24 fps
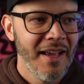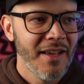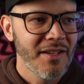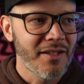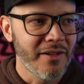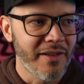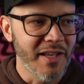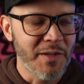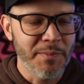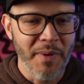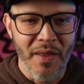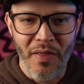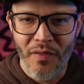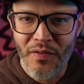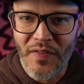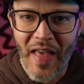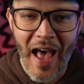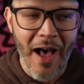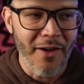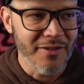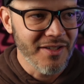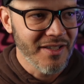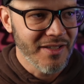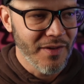So they spent
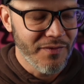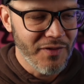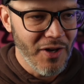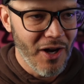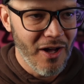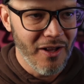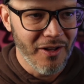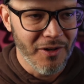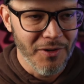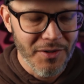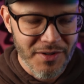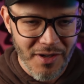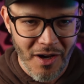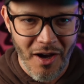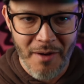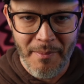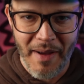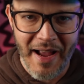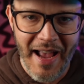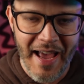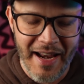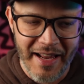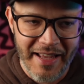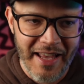thousands of dollars on
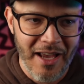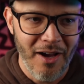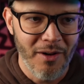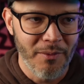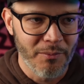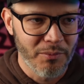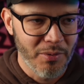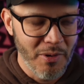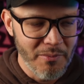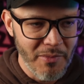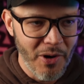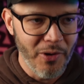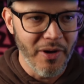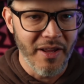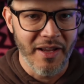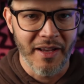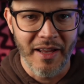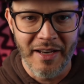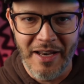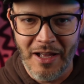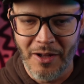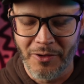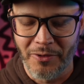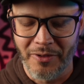my ad account promoting
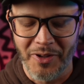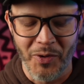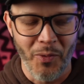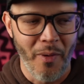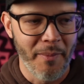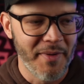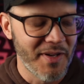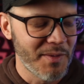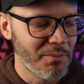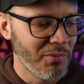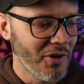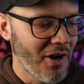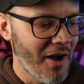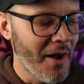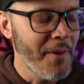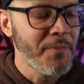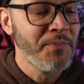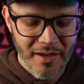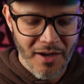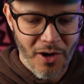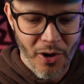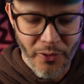an elderly women's bra.